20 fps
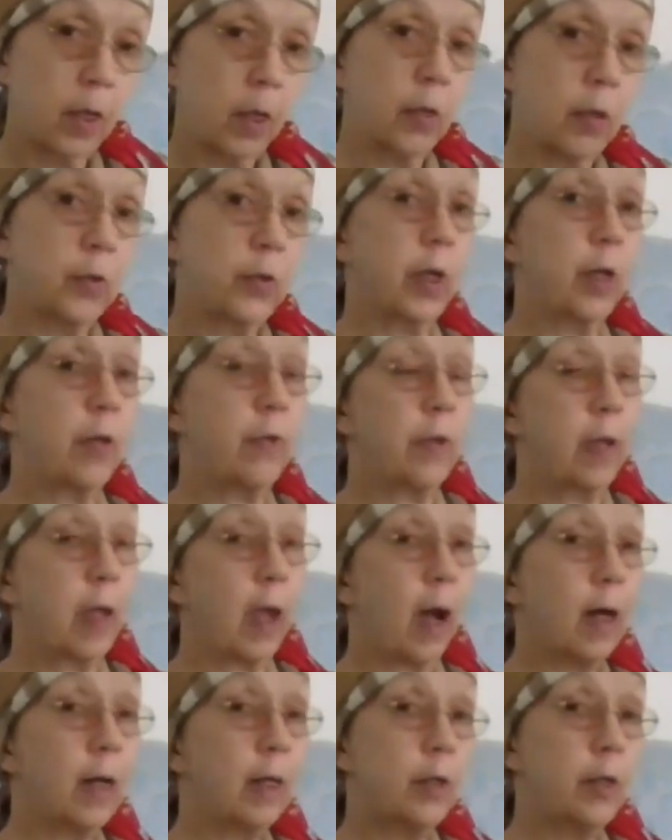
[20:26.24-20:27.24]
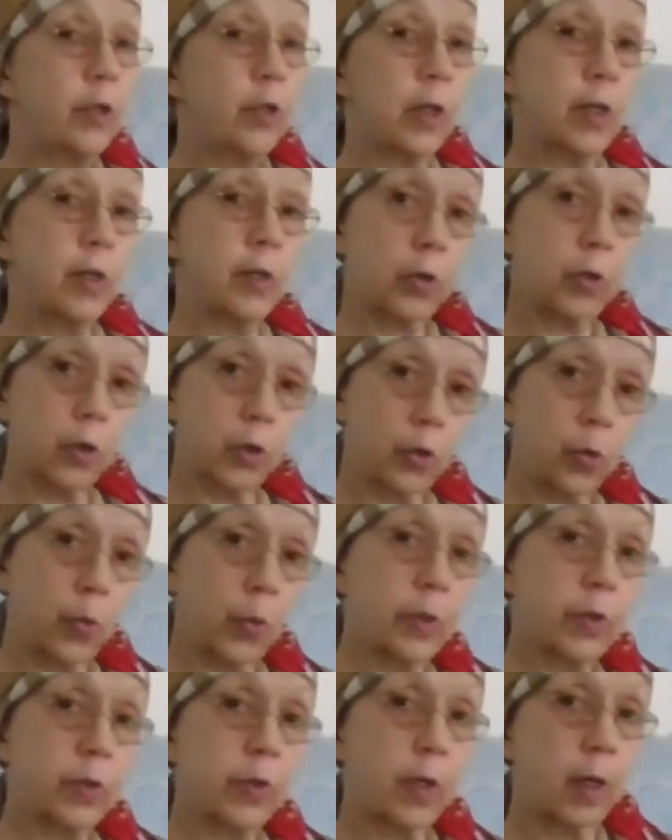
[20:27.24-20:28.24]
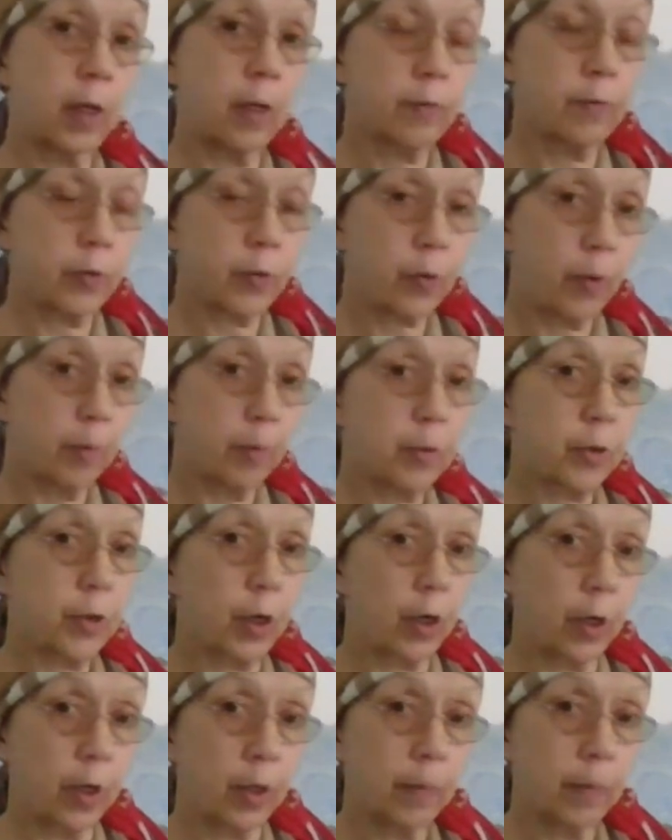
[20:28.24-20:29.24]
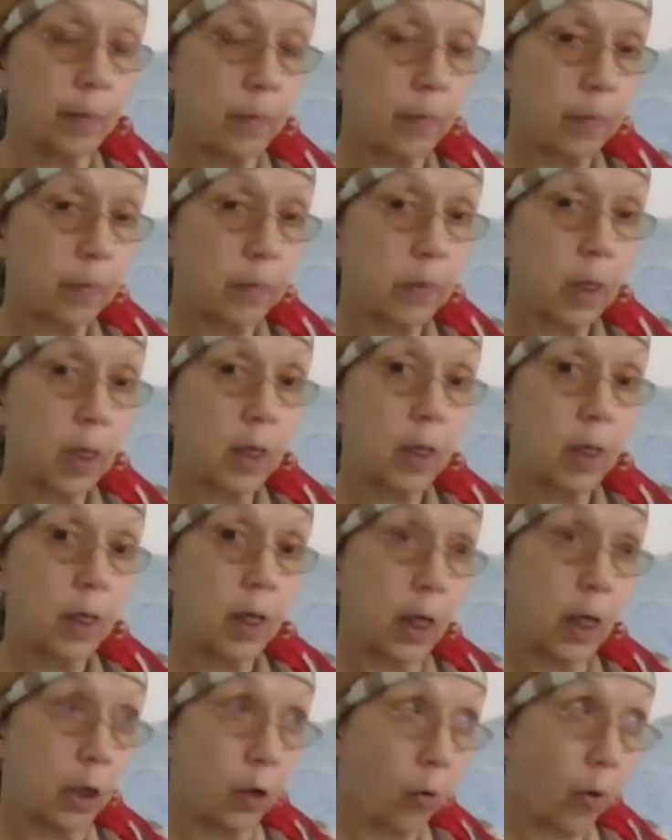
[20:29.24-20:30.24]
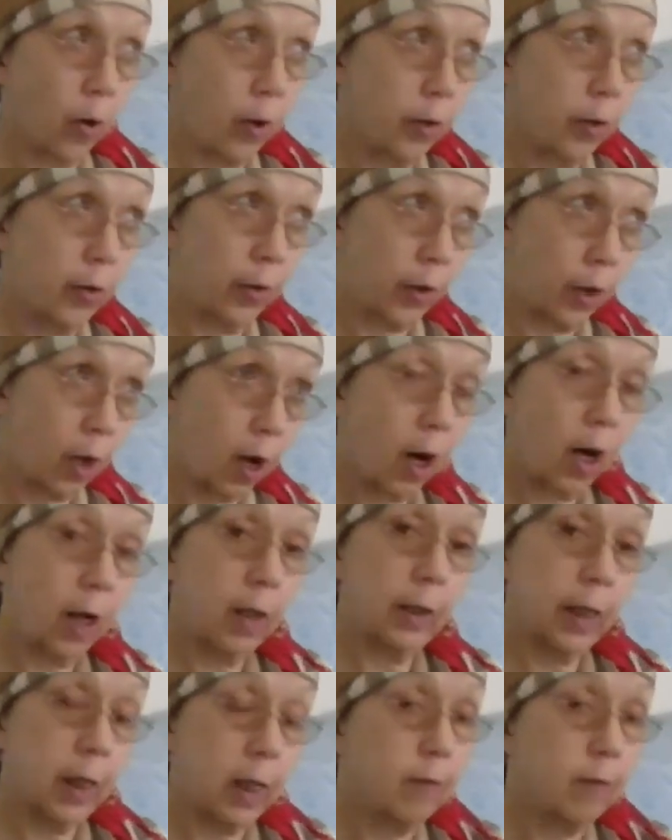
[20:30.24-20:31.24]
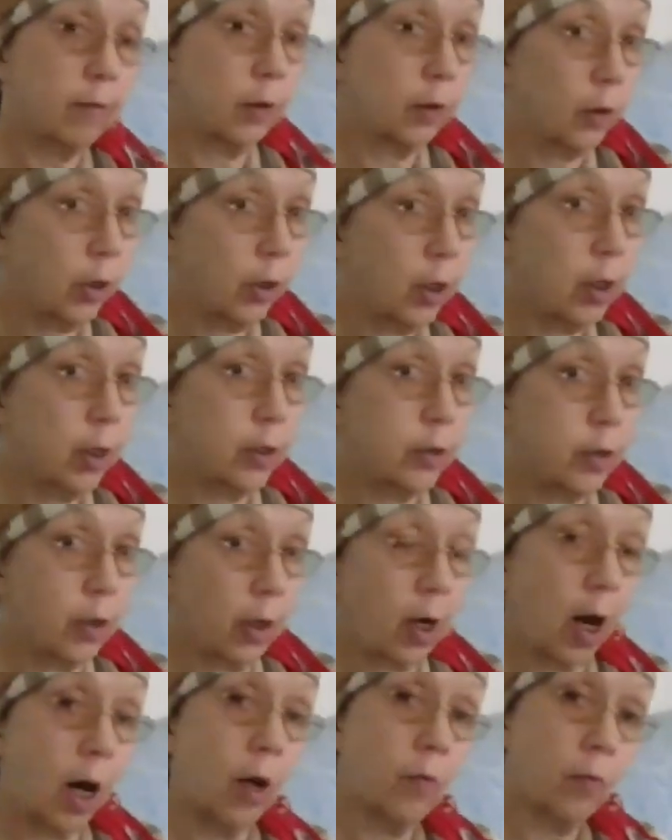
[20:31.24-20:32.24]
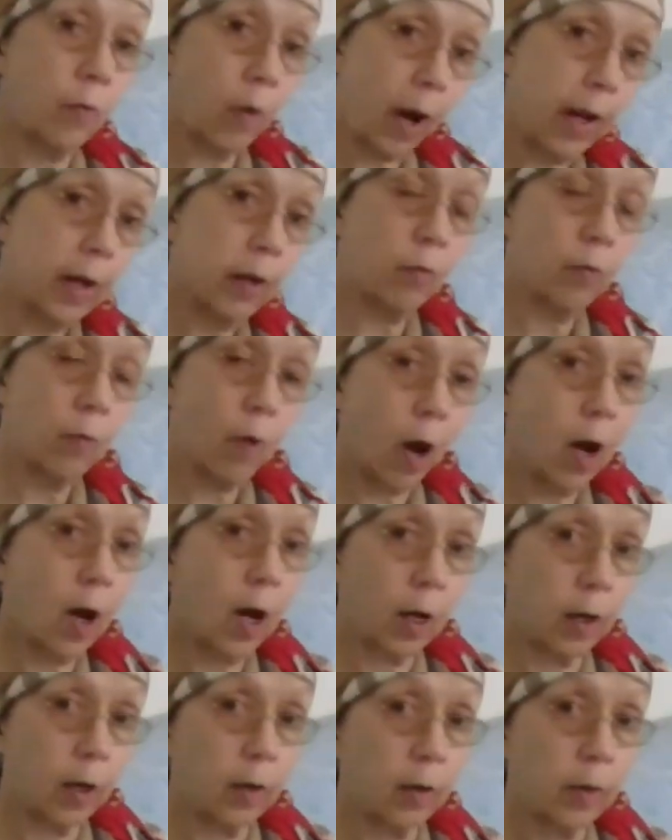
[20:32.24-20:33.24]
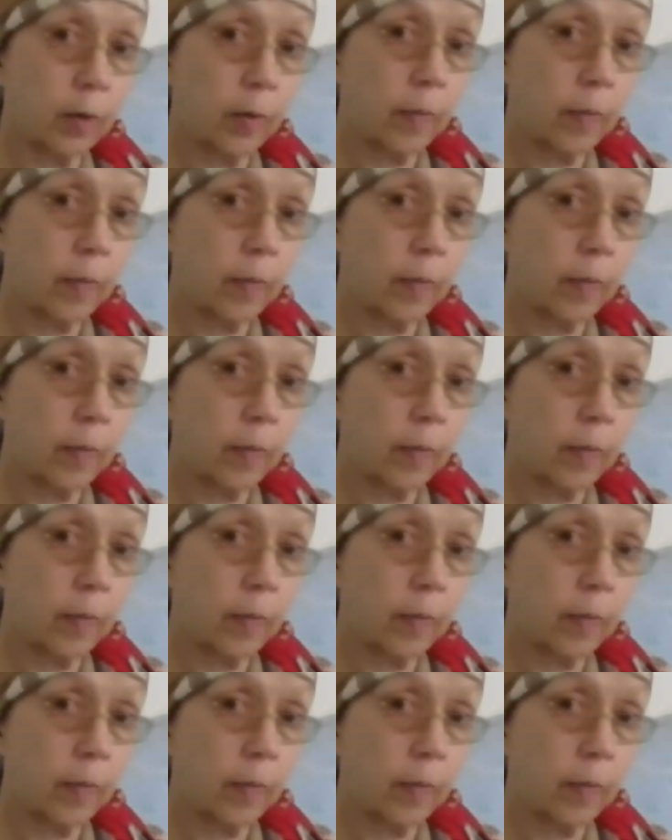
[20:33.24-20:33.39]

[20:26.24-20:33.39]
You see, theology is the twisting of Scripture in order to call evil good, to call right wrong.